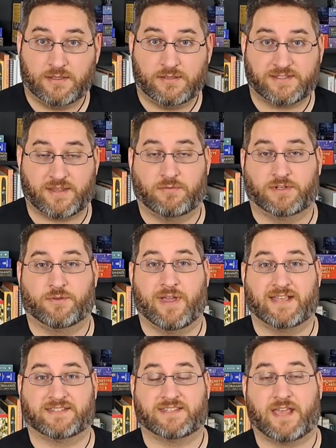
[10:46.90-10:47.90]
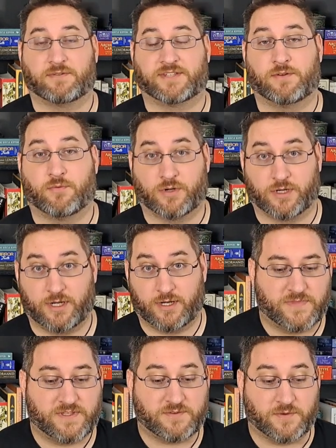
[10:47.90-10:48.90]
someone who has his house in order.
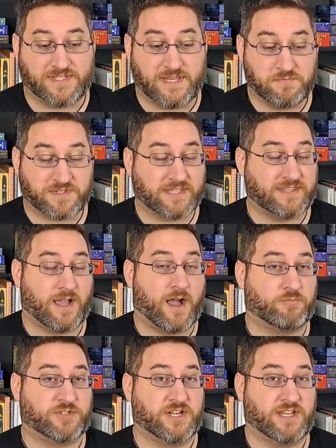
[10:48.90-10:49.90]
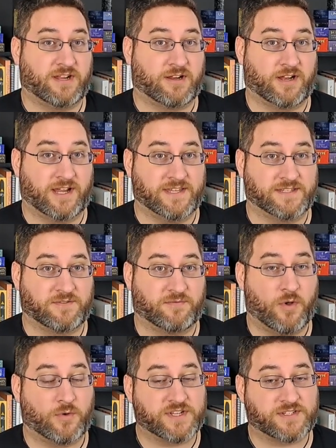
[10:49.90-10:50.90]
So it seems like the option here is
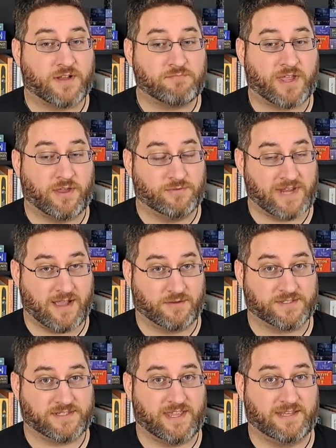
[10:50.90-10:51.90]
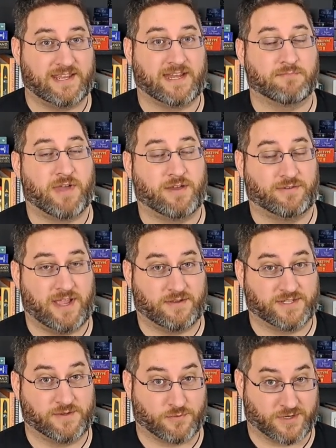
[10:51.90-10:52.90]
focus on my own house and getting my own
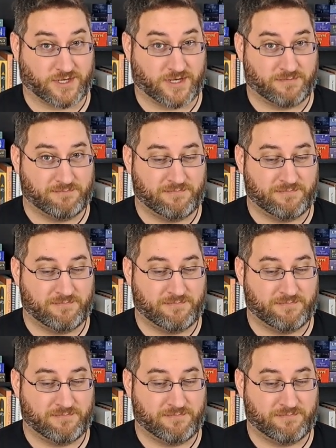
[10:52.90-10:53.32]
house in order.